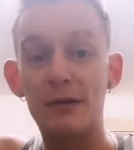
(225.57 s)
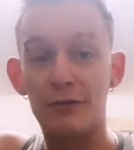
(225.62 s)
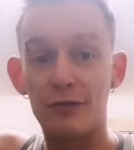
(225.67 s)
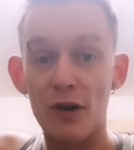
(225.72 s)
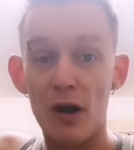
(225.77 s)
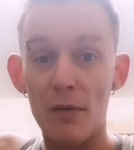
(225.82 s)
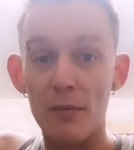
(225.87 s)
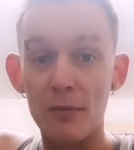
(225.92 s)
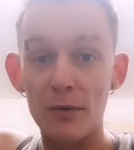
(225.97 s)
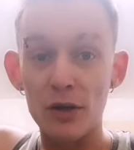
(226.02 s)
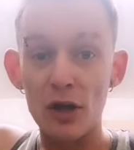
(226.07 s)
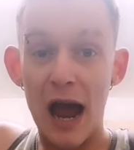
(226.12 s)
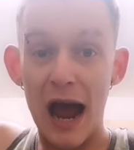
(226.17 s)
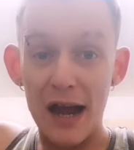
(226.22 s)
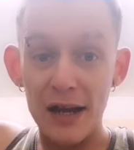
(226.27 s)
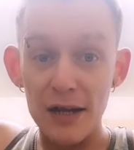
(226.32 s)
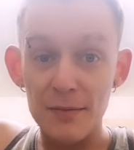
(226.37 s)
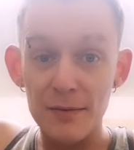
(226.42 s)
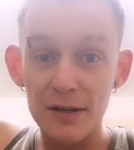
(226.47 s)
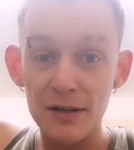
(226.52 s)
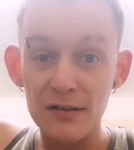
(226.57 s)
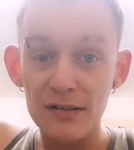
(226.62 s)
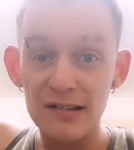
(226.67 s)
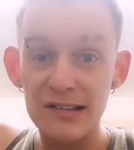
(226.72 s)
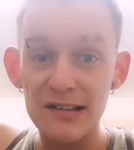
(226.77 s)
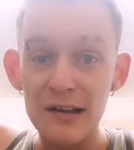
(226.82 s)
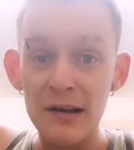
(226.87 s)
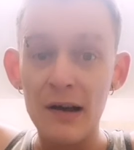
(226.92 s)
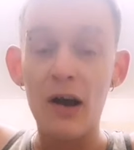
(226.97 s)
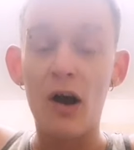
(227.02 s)
would be from your
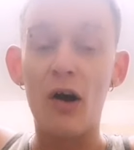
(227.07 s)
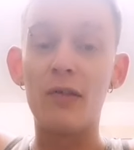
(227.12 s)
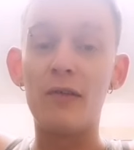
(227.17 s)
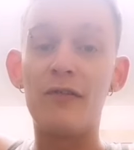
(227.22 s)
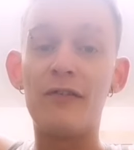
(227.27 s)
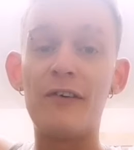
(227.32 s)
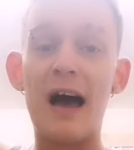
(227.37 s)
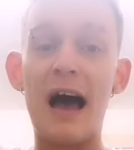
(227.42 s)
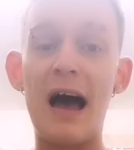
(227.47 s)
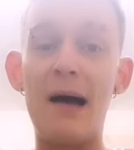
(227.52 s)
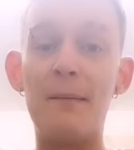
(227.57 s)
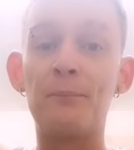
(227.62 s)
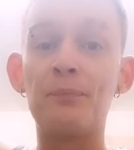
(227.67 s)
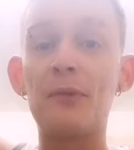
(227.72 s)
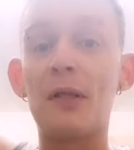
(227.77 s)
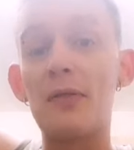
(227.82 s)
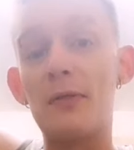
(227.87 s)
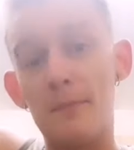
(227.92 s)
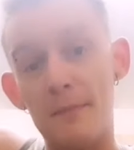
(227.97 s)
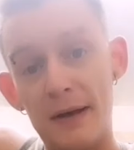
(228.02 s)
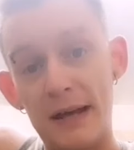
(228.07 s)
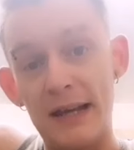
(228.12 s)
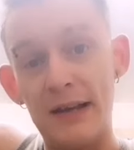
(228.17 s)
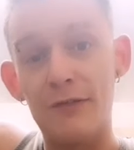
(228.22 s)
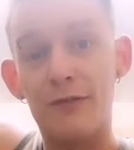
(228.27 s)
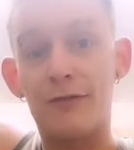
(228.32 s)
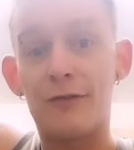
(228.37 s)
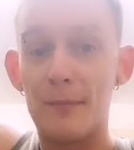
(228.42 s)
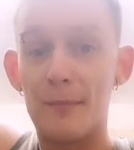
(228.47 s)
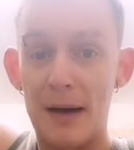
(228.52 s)
animals on the farm, the
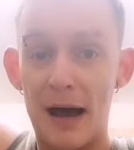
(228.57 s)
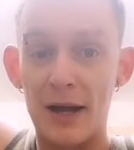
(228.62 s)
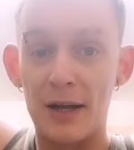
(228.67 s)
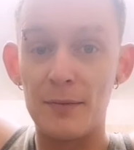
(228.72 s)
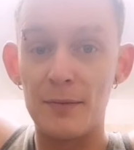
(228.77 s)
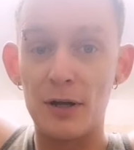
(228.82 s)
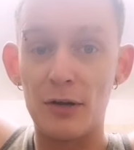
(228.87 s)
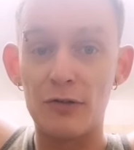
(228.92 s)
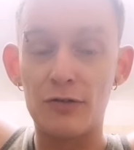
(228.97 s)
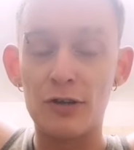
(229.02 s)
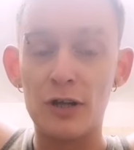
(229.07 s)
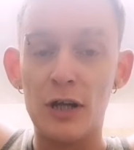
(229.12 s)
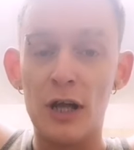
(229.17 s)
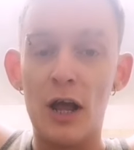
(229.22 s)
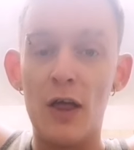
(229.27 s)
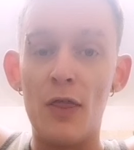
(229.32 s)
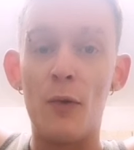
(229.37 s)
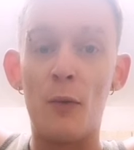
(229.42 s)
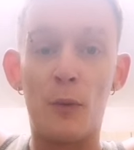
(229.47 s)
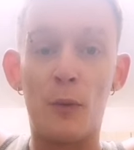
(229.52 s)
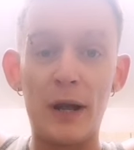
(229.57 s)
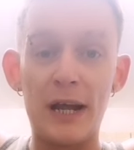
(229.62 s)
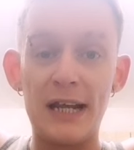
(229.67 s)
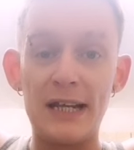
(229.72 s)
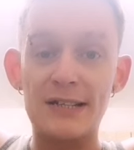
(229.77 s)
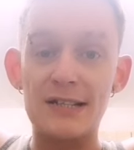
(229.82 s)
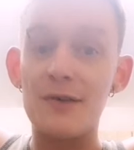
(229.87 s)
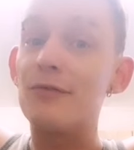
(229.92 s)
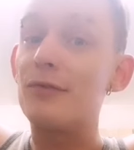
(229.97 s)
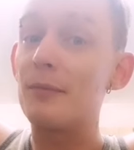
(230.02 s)
meat from animals, the
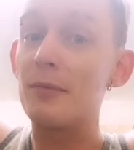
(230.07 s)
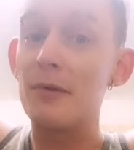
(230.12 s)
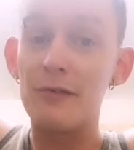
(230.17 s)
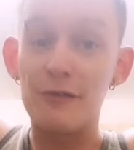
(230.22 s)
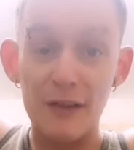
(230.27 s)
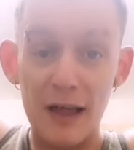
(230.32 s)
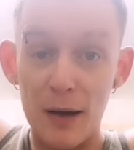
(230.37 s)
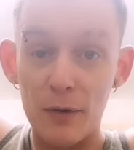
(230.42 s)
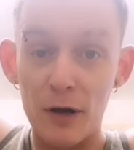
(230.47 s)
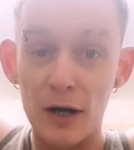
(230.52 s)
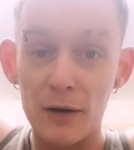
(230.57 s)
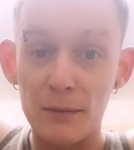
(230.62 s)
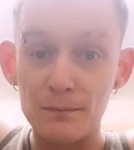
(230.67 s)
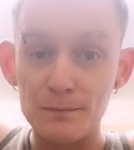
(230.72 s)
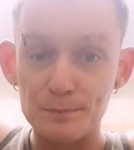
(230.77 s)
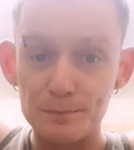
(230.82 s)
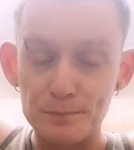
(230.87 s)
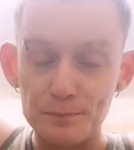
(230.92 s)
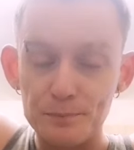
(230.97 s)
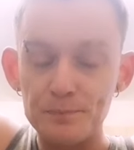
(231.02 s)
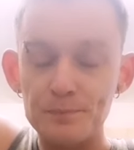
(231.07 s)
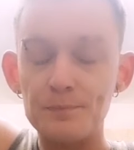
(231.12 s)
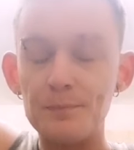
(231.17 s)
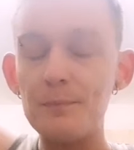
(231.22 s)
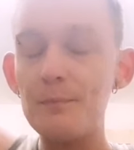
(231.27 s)
wheat from the flour